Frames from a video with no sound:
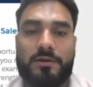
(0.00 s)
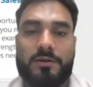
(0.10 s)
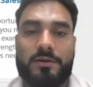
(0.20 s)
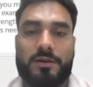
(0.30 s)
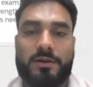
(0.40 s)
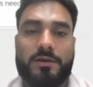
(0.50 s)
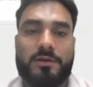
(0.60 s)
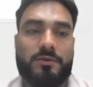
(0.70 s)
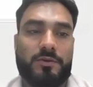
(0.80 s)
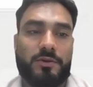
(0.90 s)
here
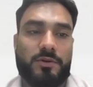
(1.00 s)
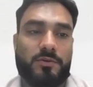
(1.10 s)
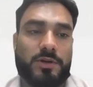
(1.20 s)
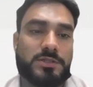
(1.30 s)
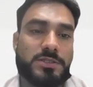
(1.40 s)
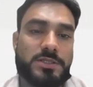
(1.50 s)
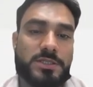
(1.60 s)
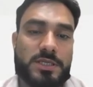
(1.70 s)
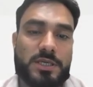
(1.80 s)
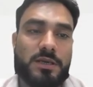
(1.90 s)
you can
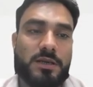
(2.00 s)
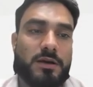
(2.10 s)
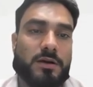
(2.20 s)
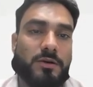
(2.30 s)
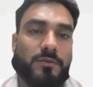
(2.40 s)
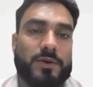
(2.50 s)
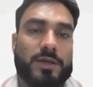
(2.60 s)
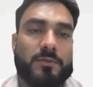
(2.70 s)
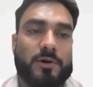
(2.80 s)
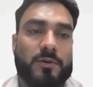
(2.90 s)
see we
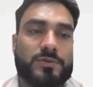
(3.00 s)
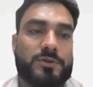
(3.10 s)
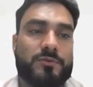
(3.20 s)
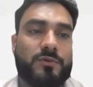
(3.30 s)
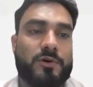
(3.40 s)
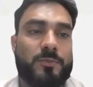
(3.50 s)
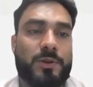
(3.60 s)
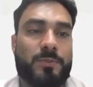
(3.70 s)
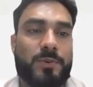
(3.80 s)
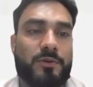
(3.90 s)
have option for
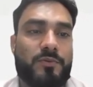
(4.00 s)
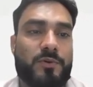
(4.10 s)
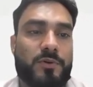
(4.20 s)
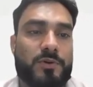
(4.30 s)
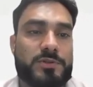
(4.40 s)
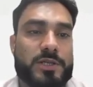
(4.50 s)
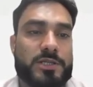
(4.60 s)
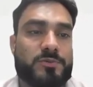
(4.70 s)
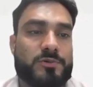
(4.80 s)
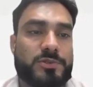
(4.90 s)
prepare for your
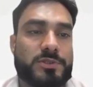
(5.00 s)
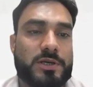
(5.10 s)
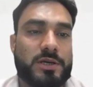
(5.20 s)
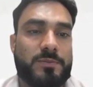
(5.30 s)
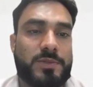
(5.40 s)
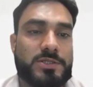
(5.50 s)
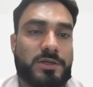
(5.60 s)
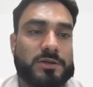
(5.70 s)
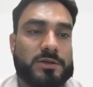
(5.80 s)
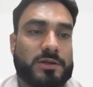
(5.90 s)
Salesforce
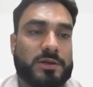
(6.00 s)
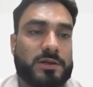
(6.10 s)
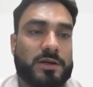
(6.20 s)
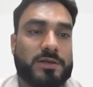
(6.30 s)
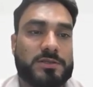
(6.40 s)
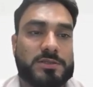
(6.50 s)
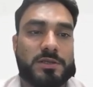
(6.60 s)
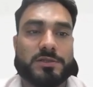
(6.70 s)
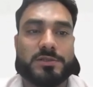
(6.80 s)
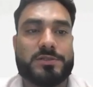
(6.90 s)
administrator
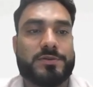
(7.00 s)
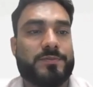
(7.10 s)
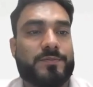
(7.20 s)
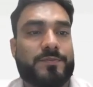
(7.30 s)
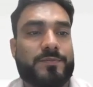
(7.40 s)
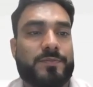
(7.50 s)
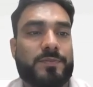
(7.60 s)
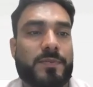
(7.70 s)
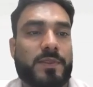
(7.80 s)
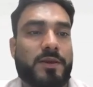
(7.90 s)
credentials.
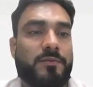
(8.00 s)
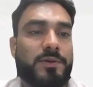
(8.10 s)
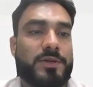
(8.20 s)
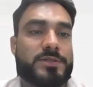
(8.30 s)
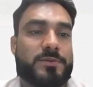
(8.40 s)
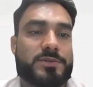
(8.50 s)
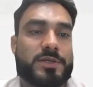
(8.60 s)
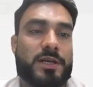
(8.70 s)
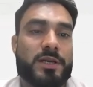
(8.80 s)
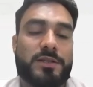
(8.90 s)
We just have to
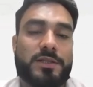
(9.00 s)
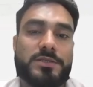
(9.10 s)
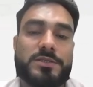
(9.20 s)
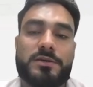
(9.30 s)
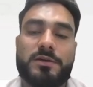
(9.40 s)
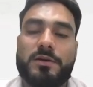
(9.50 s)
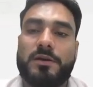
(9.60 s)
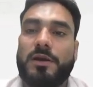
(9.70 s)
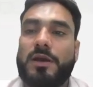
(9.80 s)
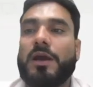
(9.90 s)
select this,
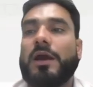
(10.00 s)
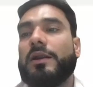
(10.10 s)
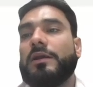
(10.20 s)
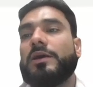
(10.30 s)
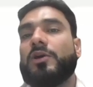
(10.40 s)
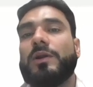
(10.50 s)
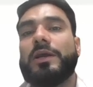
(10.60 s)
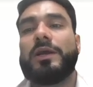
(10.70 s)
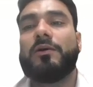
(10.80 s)
and here you will get